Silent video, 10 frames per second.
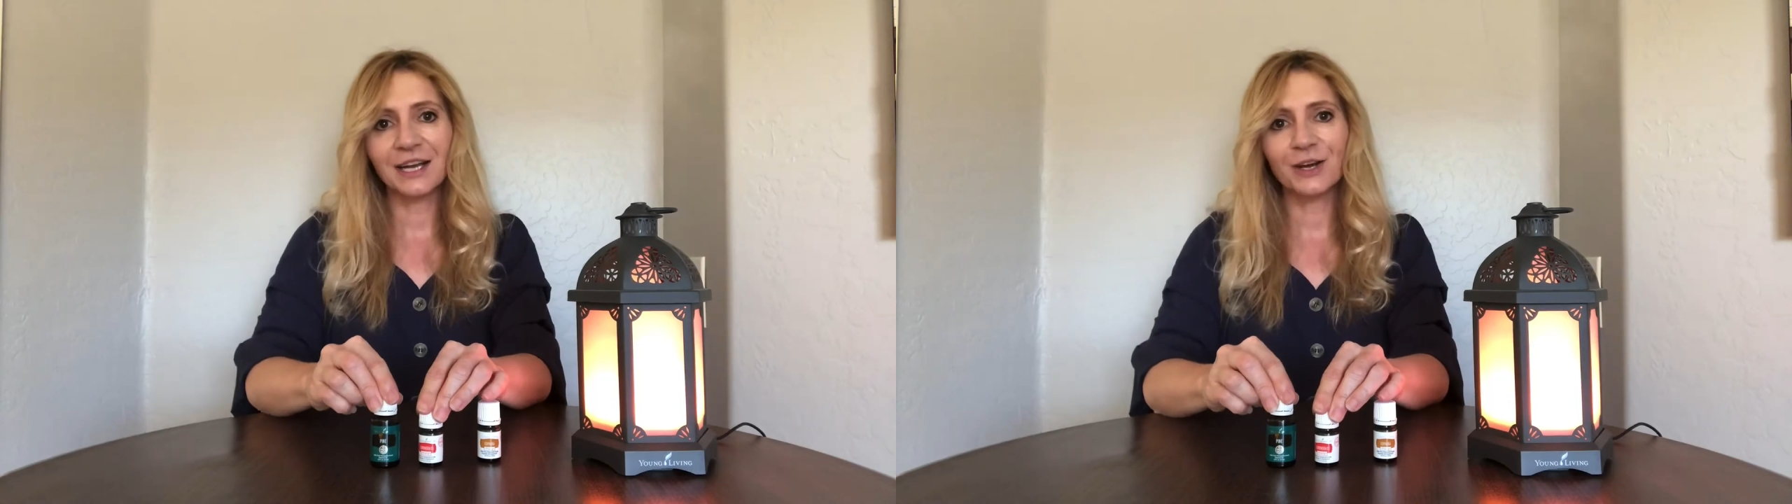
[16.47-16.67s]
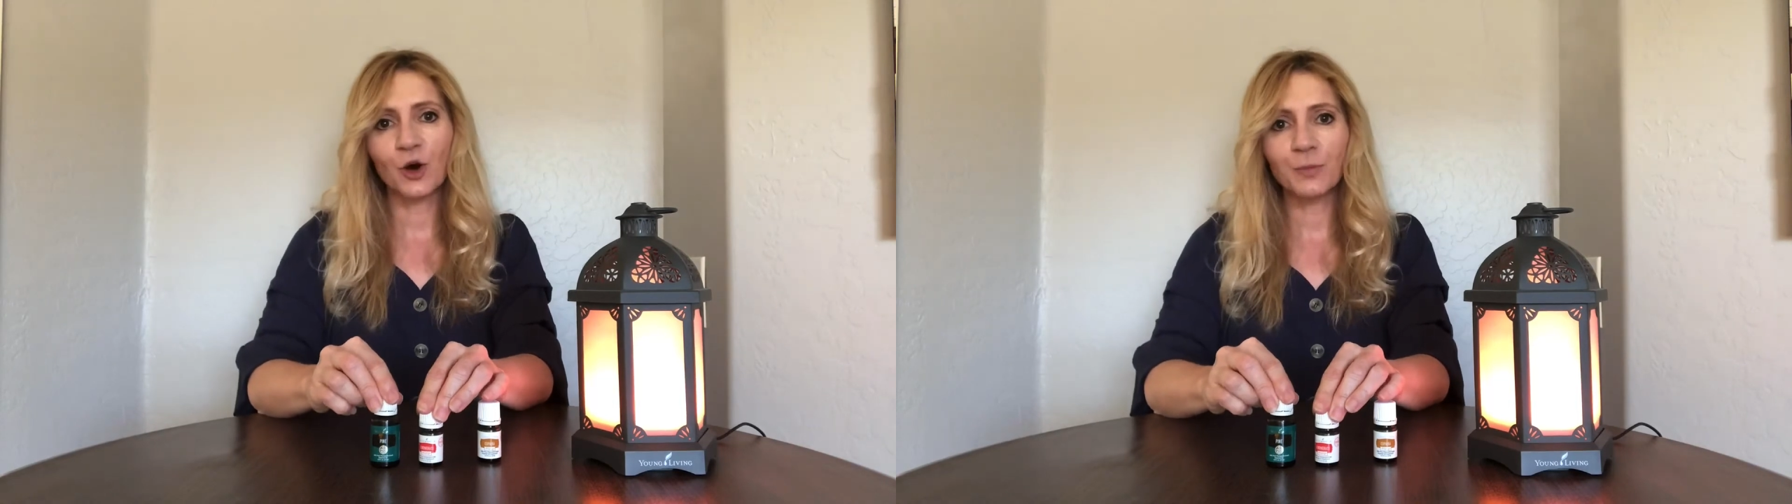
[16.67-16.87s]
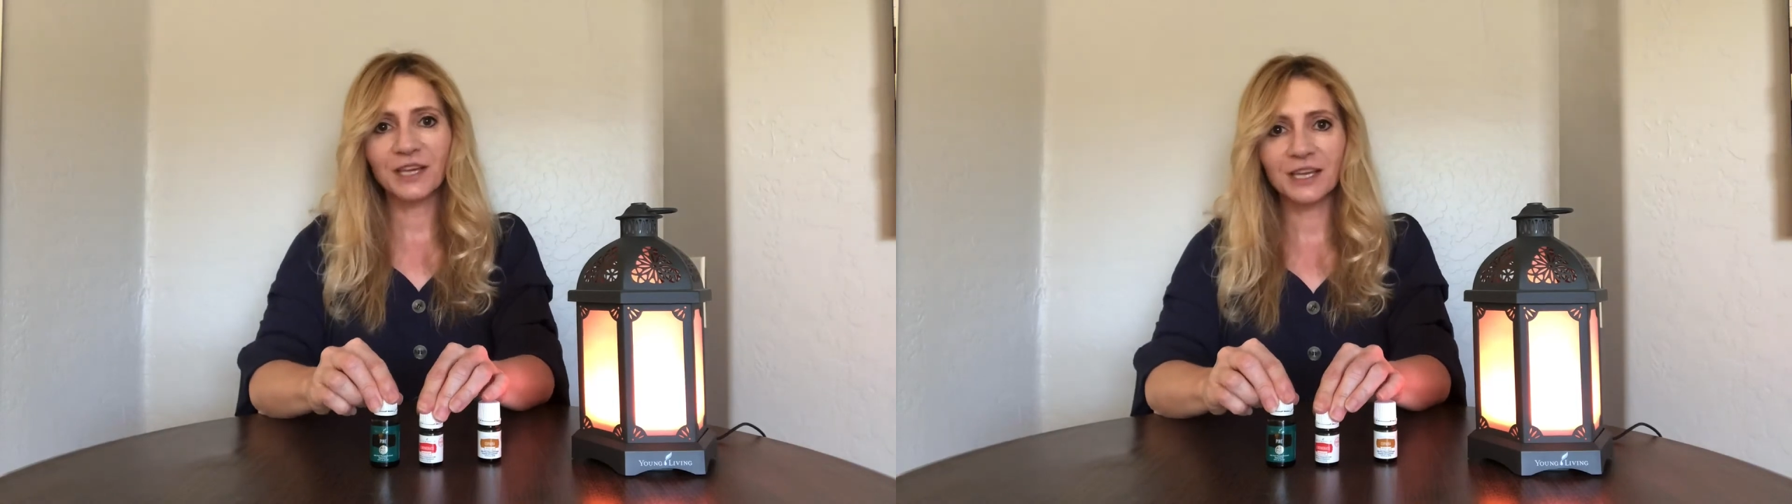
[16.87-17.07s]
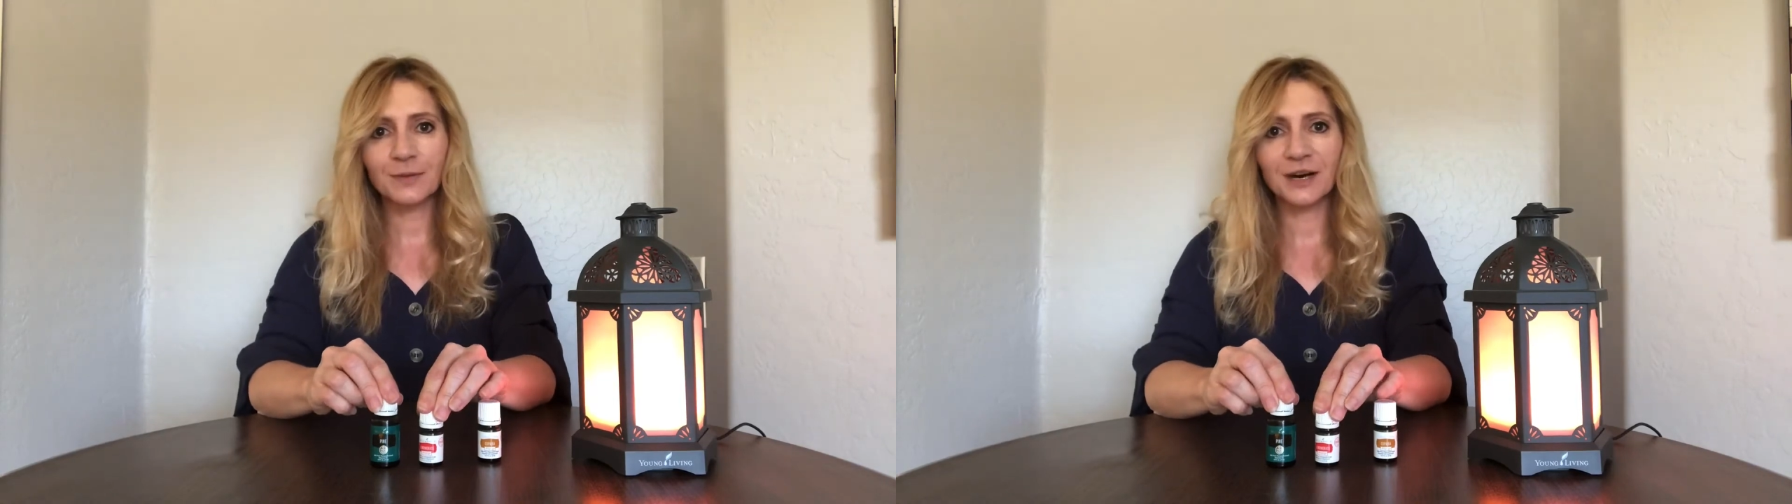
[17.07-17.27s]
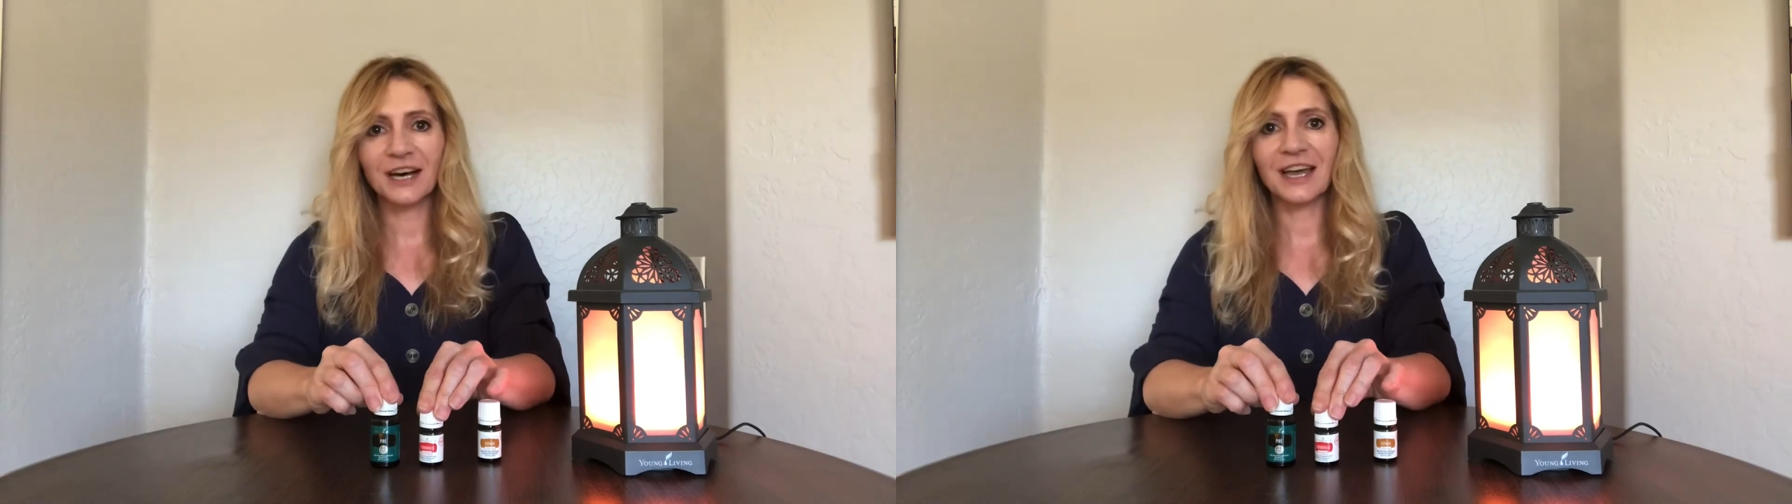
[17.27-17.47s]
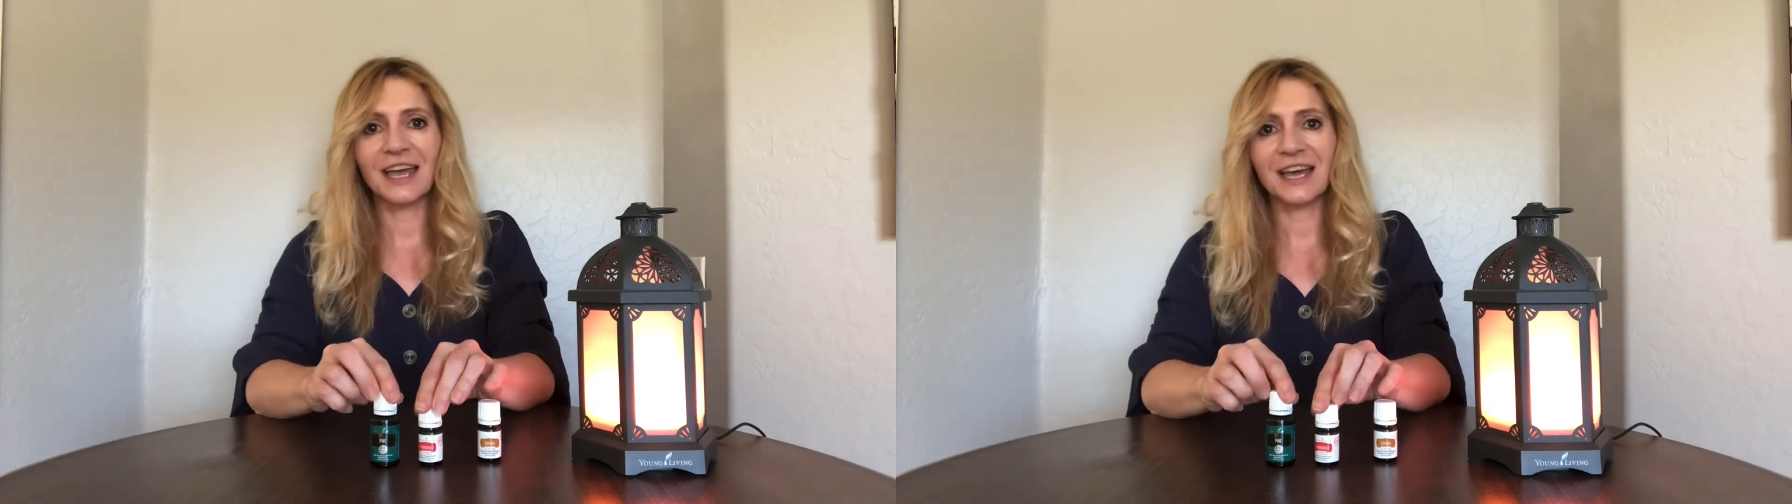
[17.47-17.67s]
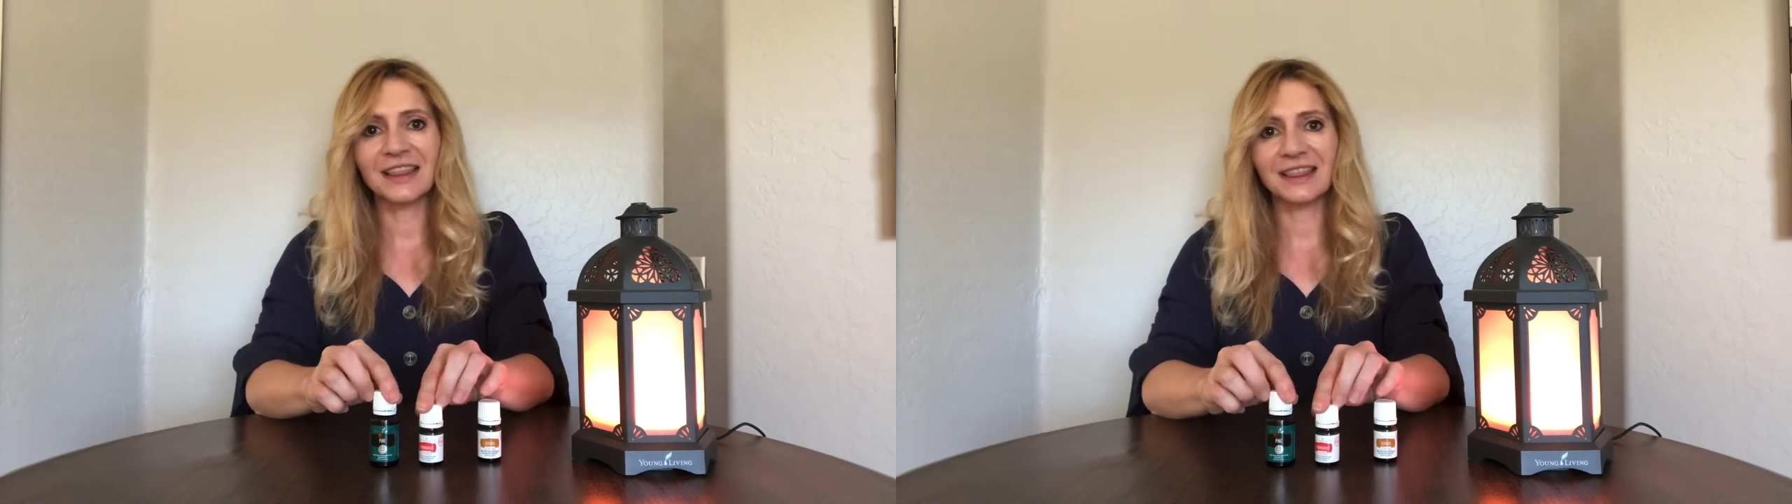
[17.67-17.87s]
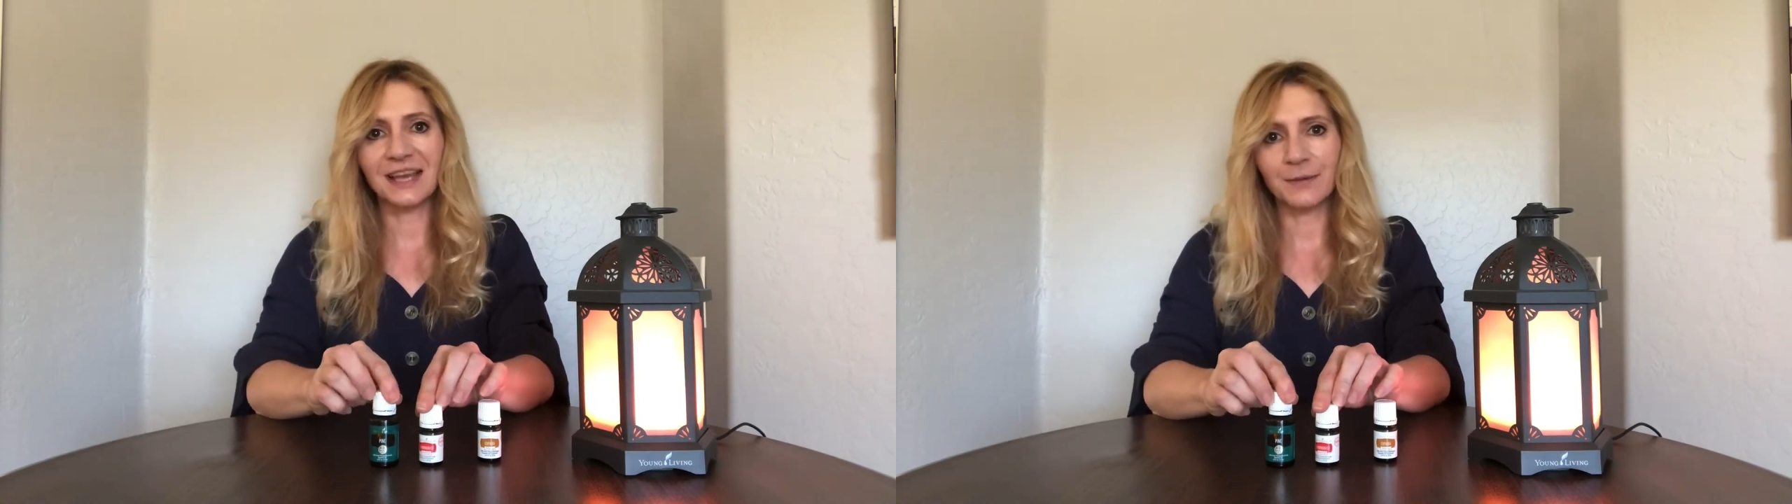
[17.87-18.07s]
copaiba, and
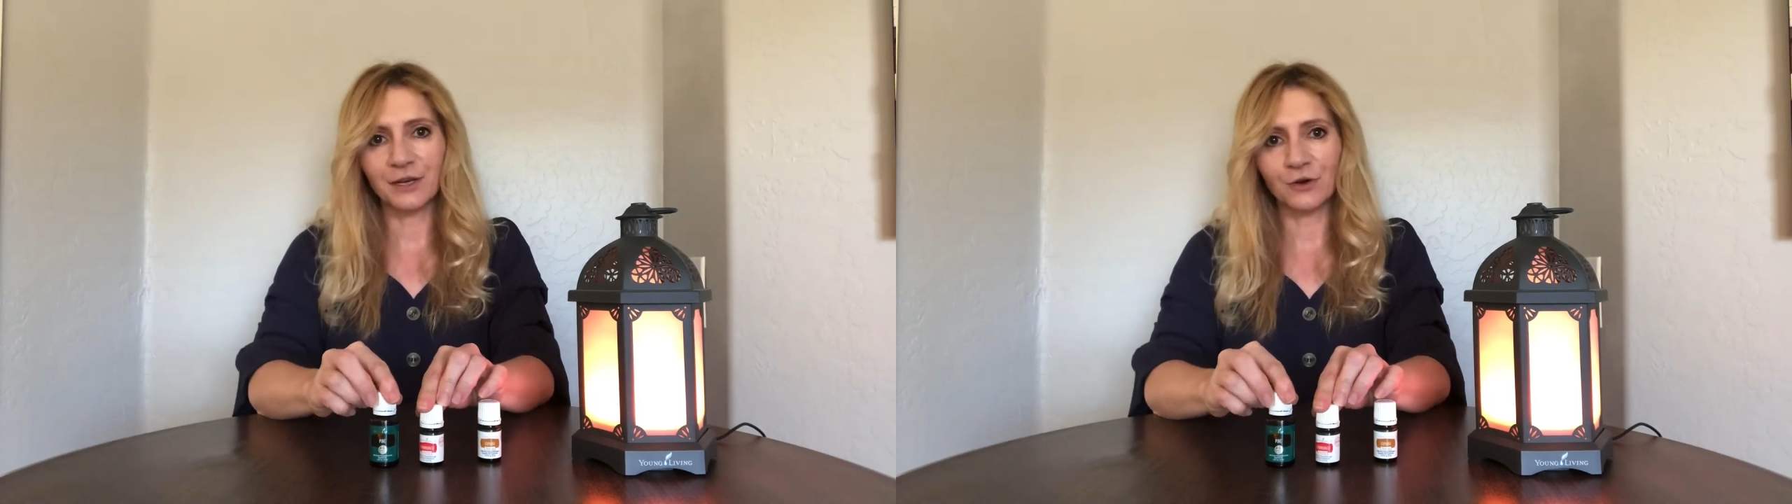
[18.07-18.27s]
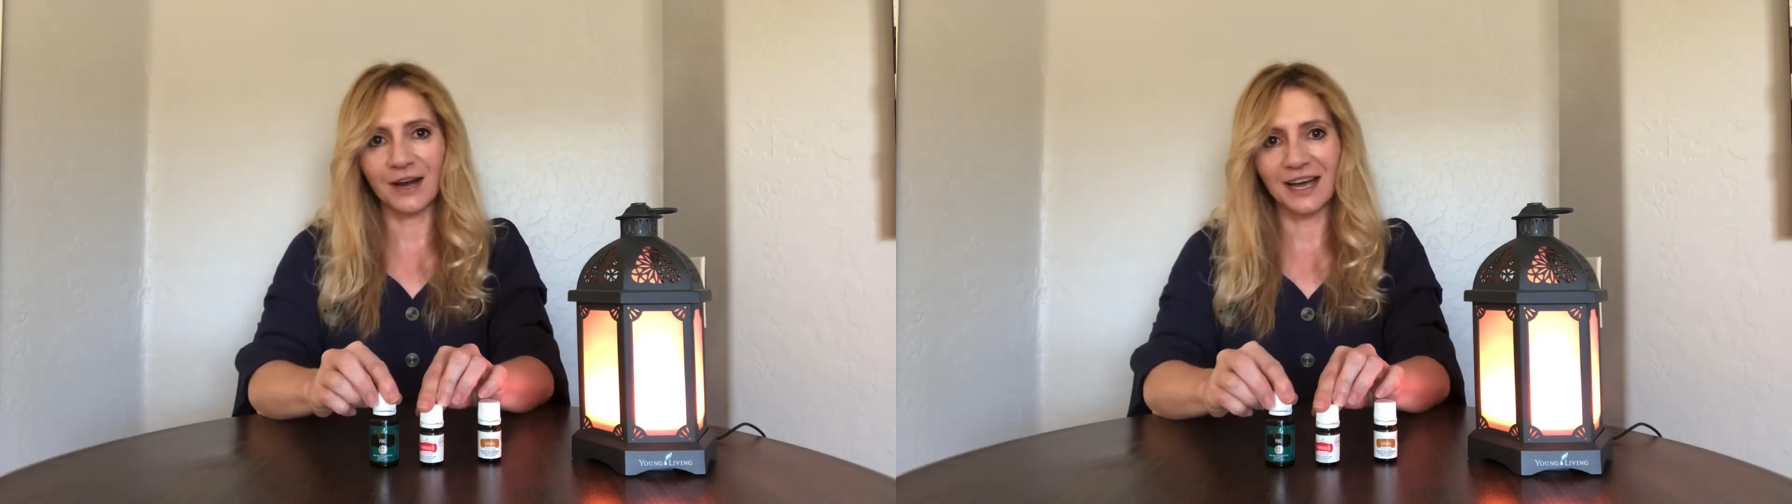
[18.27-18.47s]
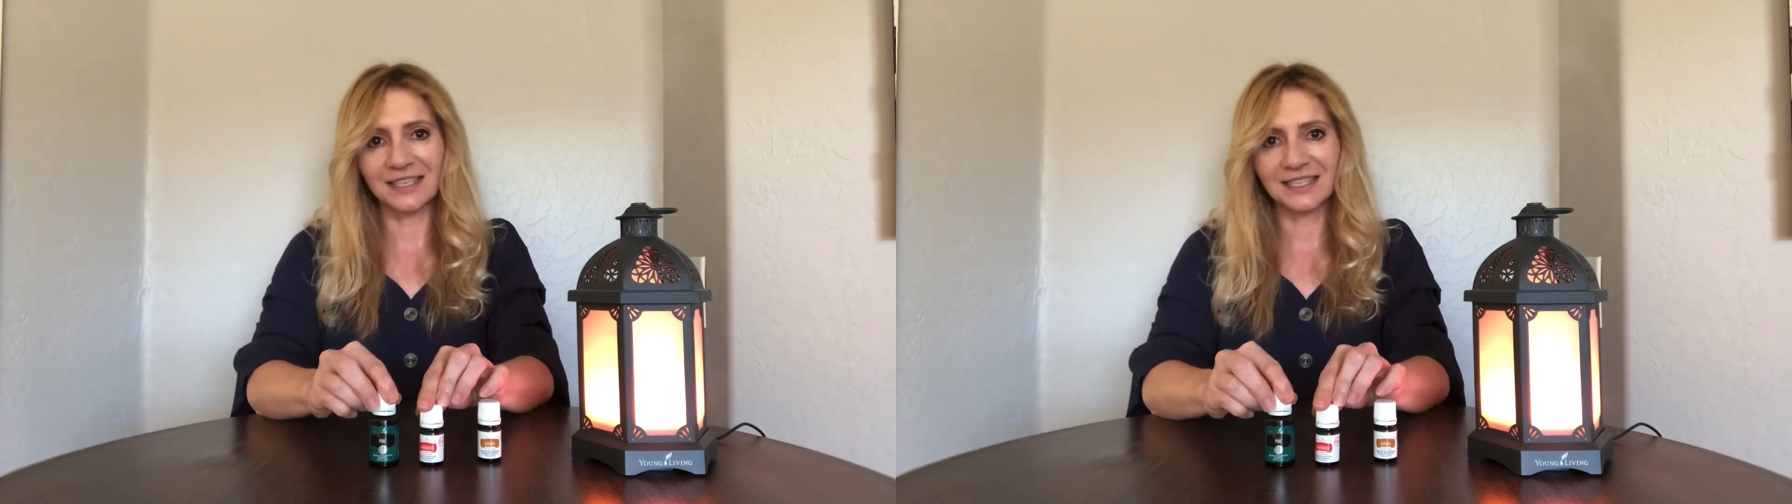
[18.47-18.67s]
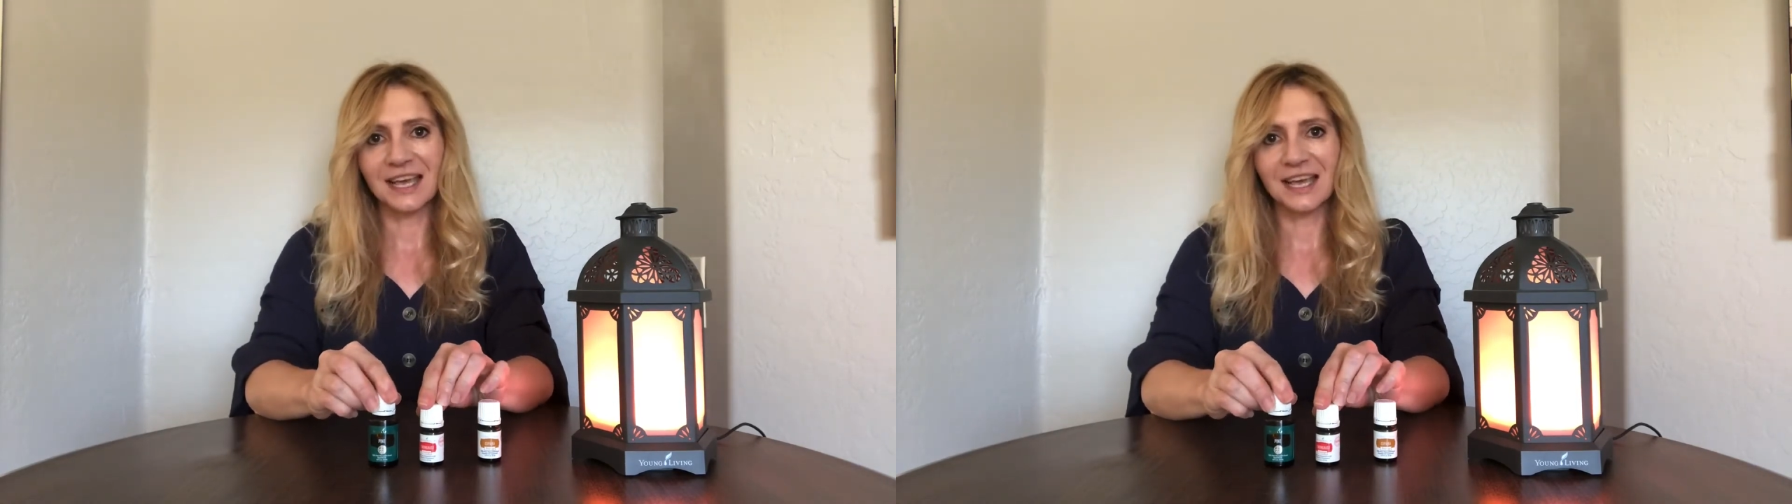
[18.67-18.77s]
lemongrass.